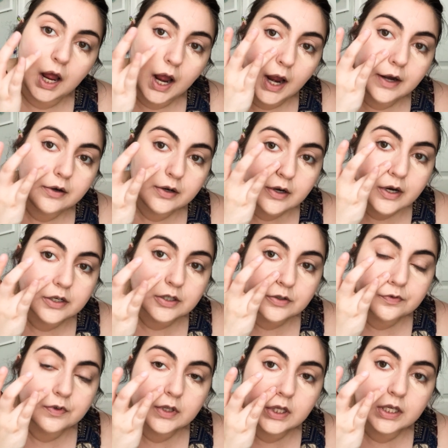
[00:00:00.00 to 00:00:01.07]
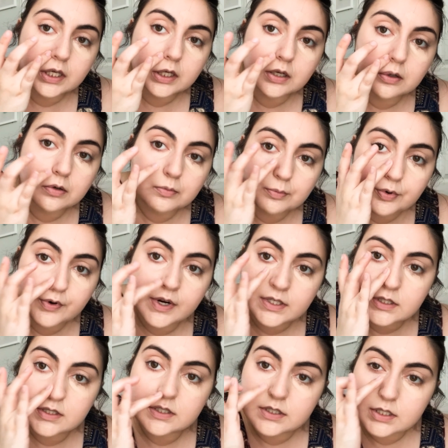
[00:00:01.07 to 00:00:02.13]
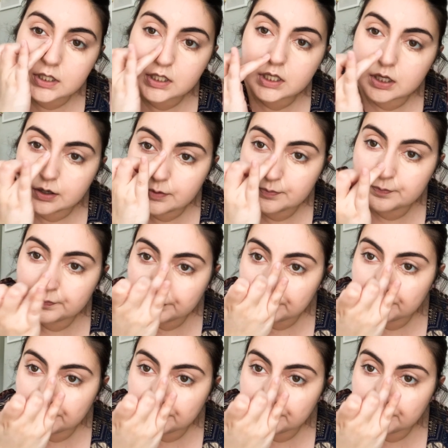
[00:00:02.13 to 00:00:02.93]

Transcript: I don't know, I just feel like it presses it in